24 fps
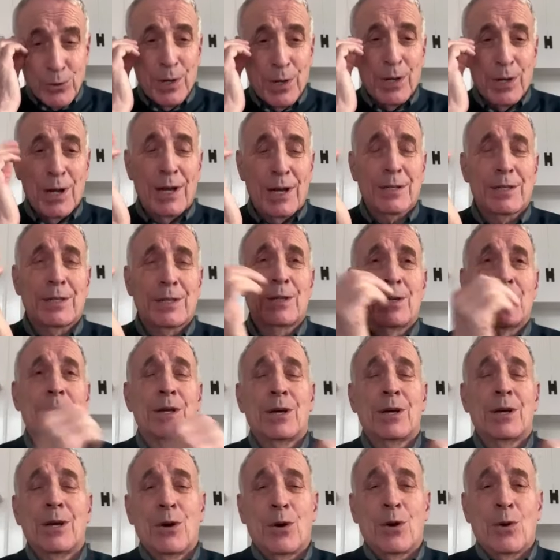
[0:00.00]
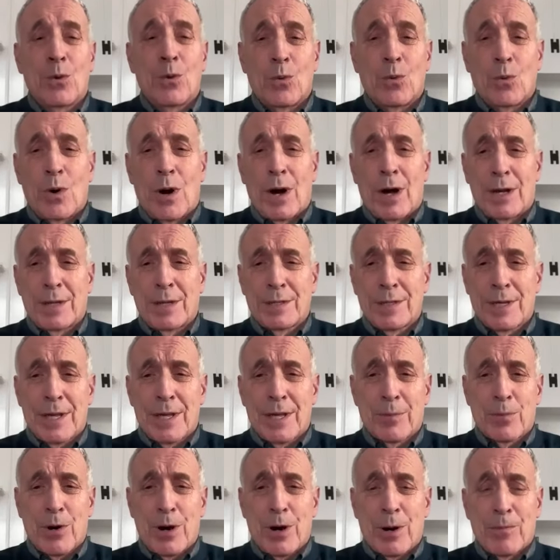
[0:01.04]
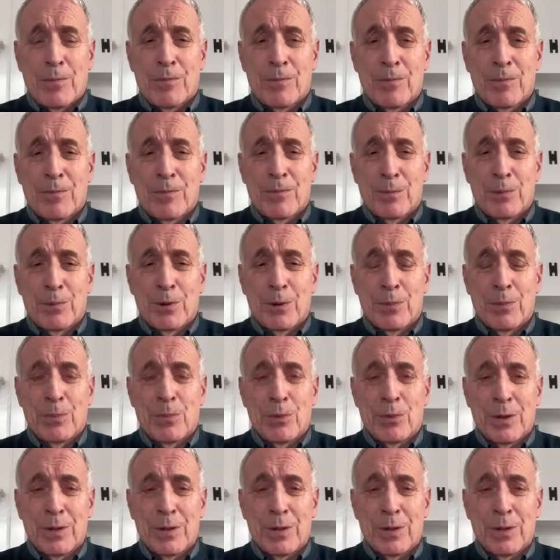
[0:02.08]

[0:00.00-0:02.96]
reelected. Why is that a problem from your